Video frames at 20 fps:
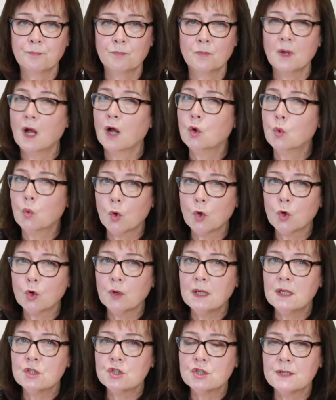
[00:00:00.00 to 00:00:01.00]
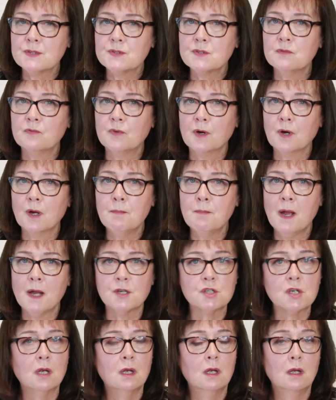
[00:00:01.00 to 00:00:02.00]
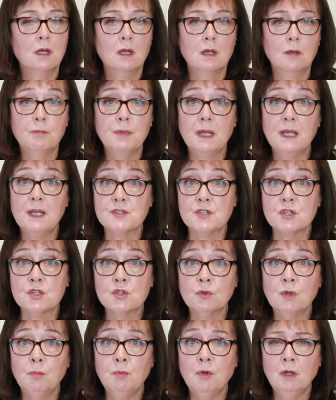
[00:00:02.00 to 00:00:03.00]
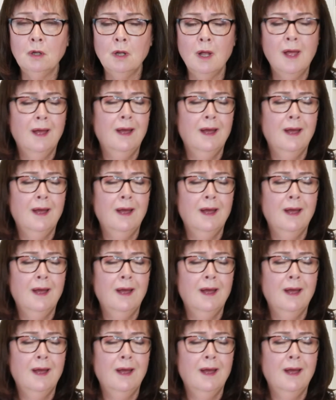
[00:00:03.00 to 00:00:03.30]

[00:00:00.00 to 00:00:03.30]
1/4 inch isn't very much. Is it doable?